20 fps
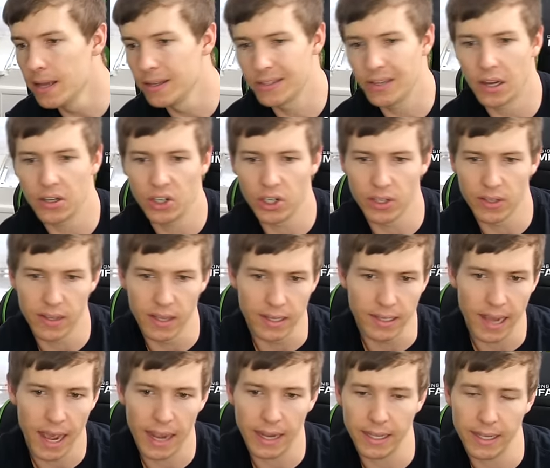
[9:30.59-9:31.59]
such as the
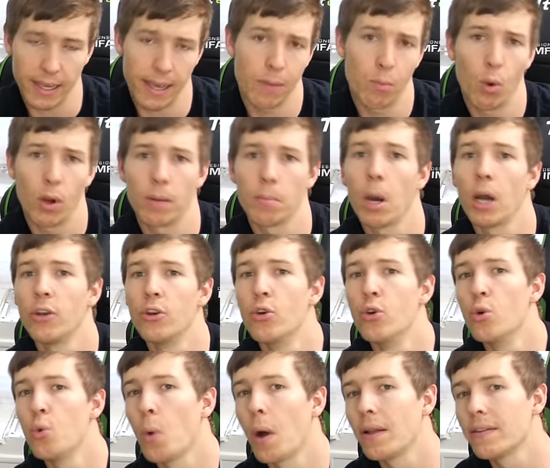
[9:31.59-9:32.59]
tank and one of my
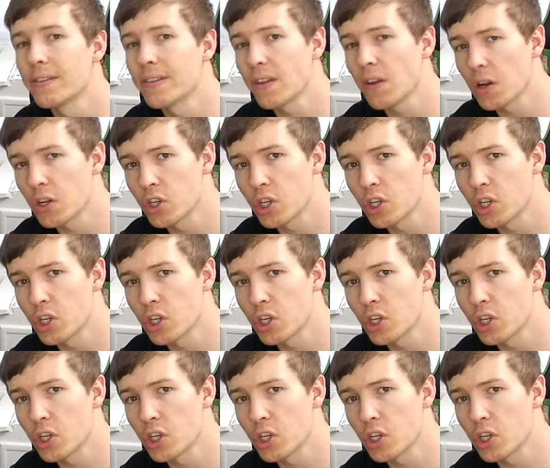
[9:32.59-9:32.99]
new ones that I